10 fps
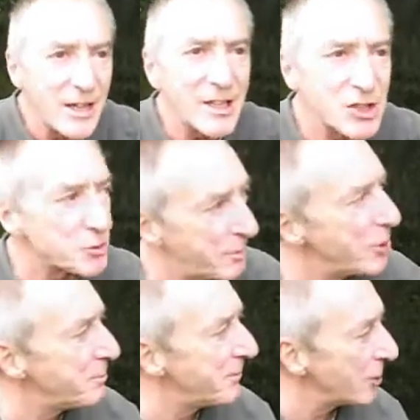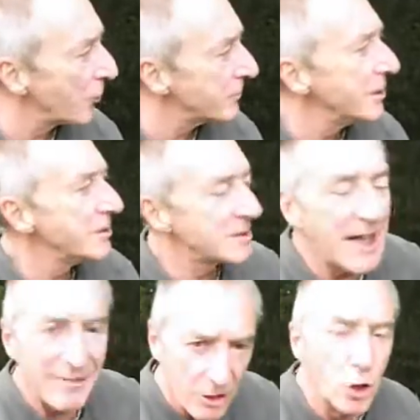Face spurred me on to
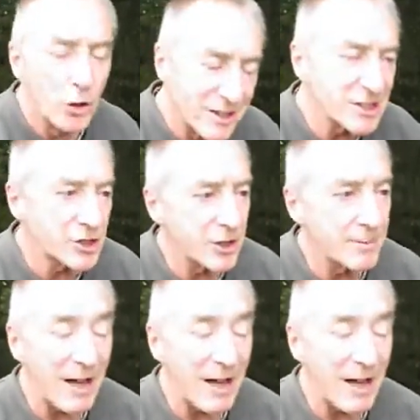have a go at this stream.